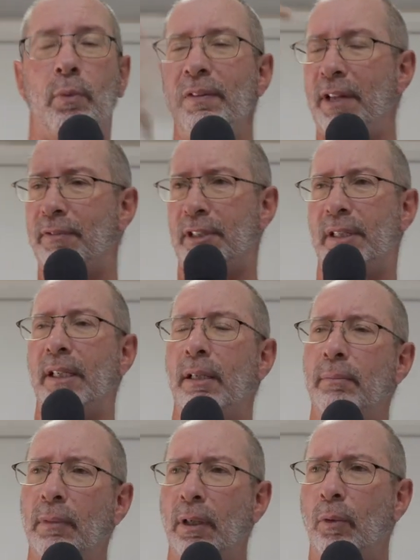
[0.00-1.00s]
We've never seen
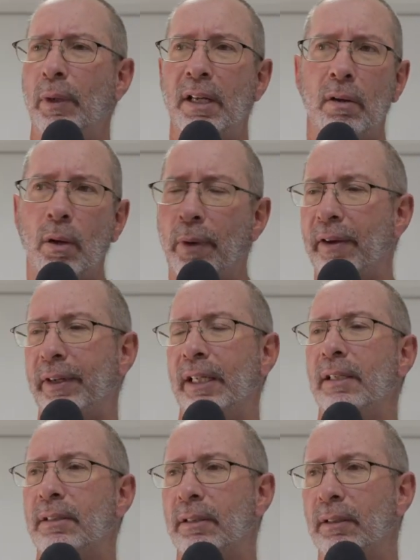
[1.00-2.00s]
him. We don't know where
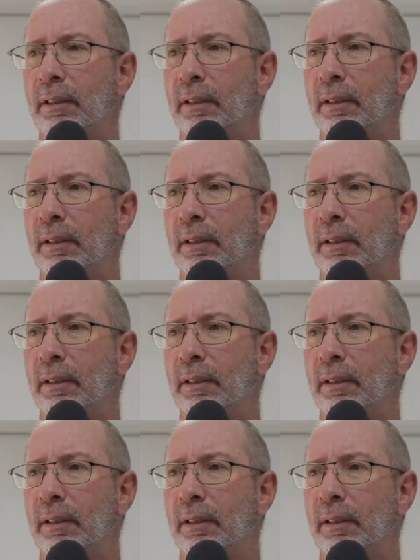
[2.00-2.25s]
he is.